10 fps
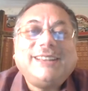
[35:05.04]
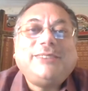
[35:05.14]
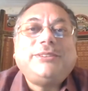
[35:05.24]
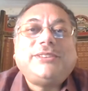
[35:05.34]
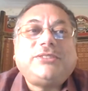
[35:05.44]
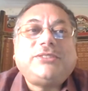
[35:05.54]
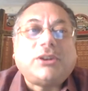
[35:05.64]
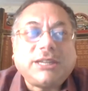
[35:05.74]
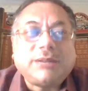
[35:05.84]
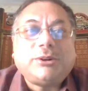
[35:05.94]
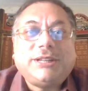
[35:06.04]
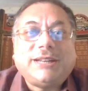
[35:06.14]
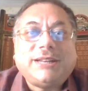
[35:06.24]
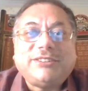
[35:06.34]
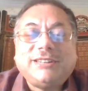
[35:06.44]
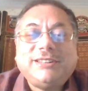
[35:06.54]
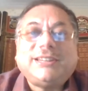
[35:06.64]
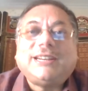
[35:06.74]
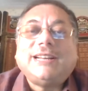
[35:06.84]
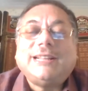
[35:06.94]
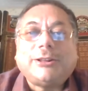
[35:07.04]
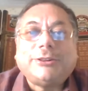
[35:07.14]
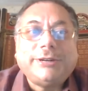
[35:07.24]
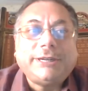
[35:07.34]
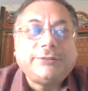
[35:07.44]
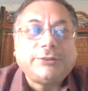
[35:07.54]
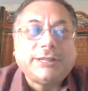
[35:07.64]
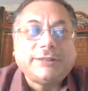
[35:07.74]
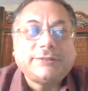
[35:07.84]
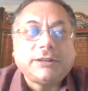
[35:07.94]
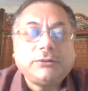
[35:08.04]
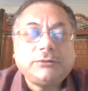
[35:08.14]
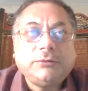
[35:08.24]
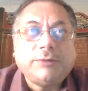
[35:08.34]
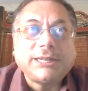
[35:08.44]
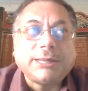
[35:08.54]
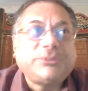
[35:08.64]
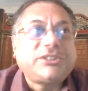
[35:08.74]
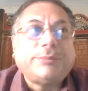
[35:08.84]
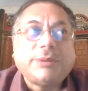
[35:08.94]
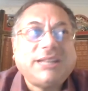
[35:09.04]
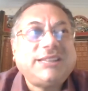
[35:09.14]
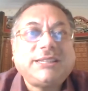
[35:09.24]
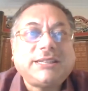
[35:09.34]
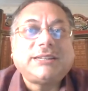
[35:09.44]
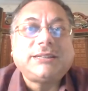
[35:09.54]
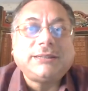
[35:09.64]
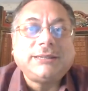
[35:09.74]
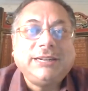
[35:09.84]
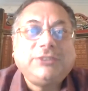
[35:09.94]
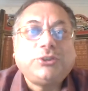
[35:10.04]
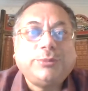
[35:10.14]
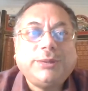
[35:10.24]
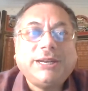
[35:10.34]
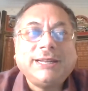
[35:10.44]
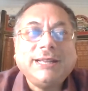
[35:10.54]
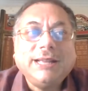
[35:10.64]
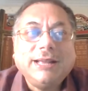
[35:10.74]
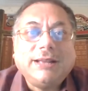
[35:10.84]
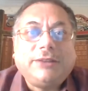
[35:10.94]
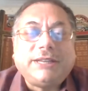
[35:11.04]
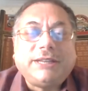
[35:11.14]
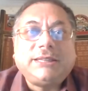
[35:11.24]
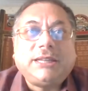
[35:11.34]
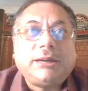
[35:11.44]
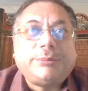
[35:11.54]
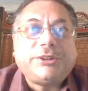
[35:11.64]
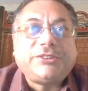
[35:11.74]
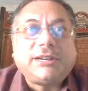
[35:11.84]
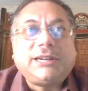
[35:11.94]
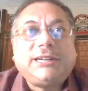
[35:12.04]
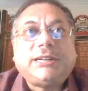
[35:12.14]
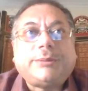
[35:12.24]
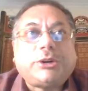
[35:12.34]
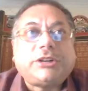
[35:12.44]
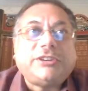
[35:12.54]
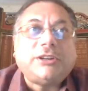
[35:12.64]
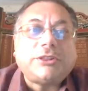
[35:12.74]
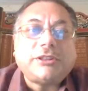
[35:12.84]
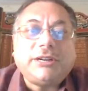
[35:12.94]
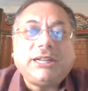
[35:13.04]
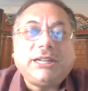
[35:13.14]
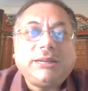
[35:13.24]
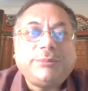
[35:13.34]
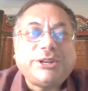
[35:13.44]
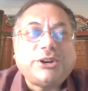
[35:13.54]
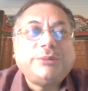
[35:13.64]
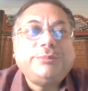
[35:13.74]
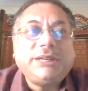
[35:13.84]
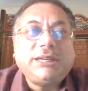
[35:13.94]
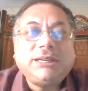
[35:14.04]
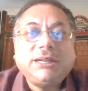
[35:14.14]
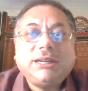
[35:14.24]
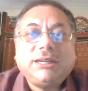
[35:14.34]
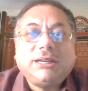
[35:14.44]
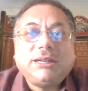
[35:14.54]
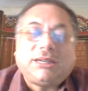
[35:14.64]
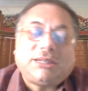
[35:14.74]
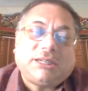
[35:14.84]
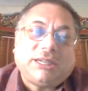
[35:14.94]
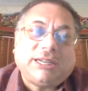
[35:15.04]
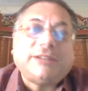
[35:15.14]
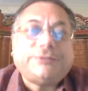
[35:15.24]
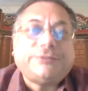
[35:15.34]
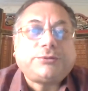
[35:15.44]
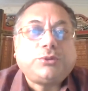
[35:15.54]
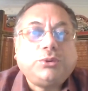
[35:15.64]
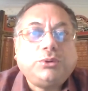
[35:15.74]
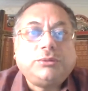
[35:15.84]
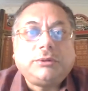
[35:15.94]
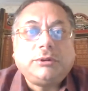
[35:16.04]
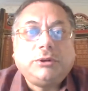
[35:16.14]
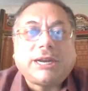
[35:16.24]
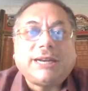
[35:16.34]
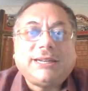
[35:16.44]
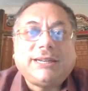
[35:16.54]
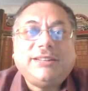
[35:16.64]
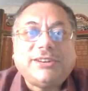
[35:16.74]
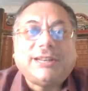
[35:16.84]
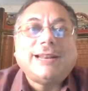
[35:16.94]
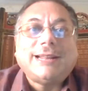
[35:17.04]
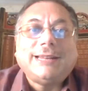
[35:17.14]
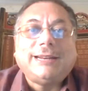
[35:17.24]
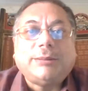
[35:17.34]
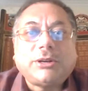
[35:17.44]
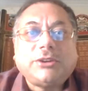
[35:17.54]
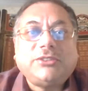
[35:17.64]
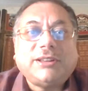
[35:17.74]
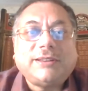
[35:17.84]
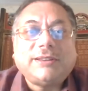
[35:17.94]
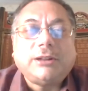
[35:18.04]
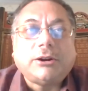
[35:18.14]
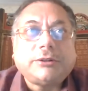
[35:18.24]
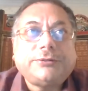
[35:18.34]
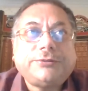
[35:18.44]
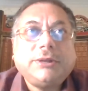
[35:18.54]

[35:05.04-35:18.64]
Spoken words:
which is talking about the National Digital Health Authority. So that's a welcome step, and I think it needs to be done. So I think the Personal Data Protection Authority may not be enough to look at the digital health data, because there's a lot of